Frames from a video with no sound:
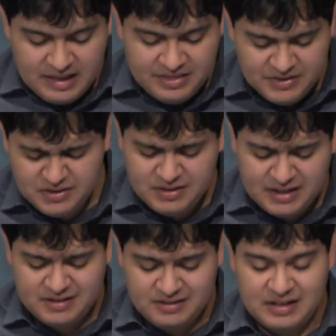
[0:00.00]
This is
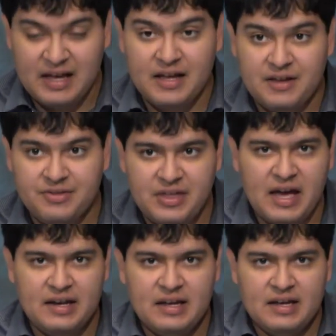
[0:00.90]
not to say
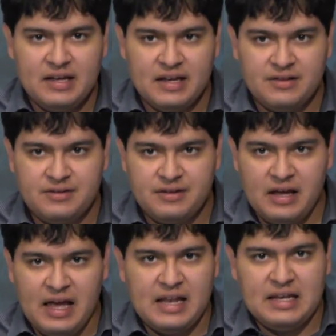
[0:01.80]
that it's
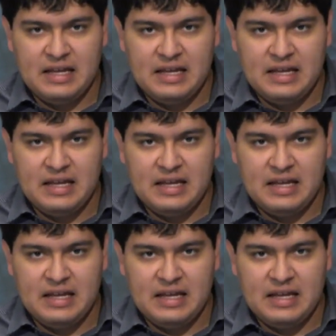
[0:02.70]
an